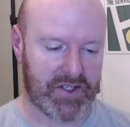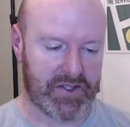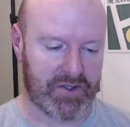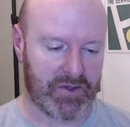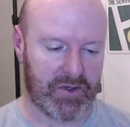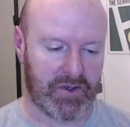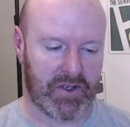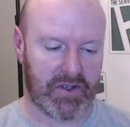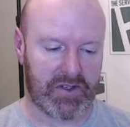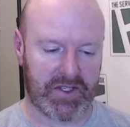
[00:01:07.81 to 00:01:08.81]
So
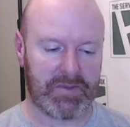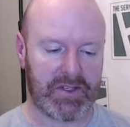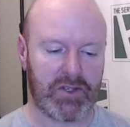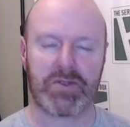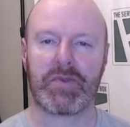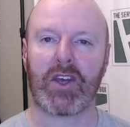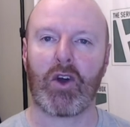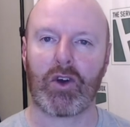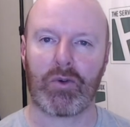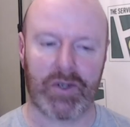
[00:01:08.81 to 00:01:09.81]
somebody who's being
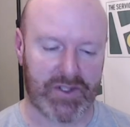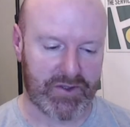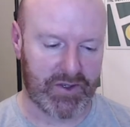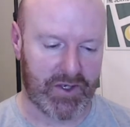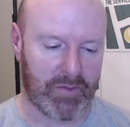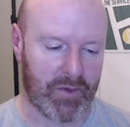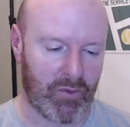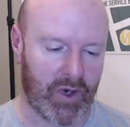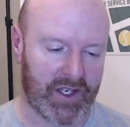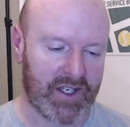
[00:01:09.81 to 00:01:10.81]
awkward. So number
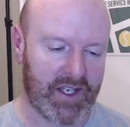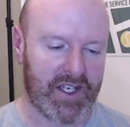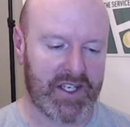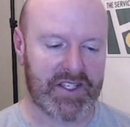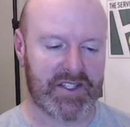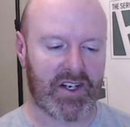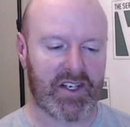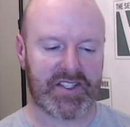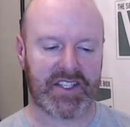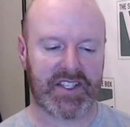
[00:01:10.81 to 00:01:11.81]
one,
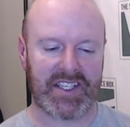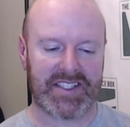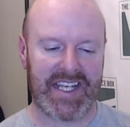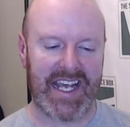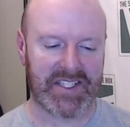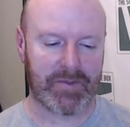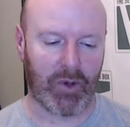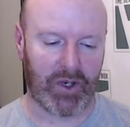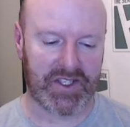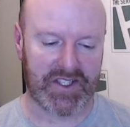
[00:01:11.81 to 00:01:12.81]
starts to contest
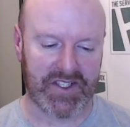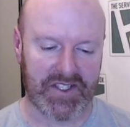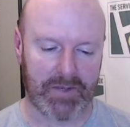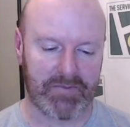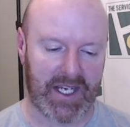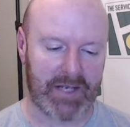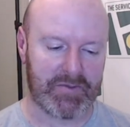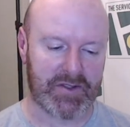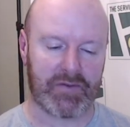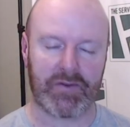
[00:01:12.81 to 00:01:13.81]
points and
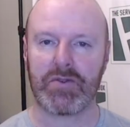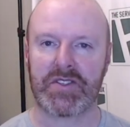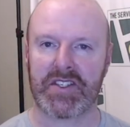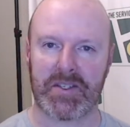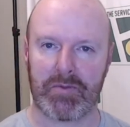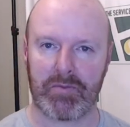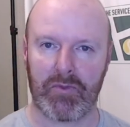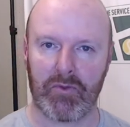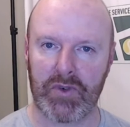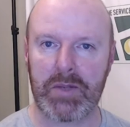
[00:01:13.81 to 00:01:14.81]
sometimes refuses to
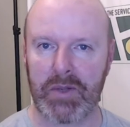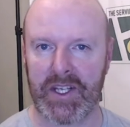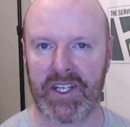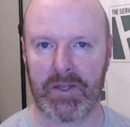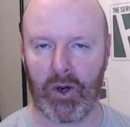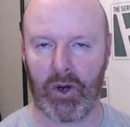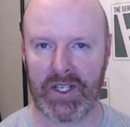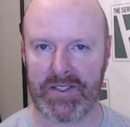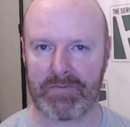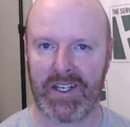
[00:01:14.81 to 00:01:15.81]
replay the point.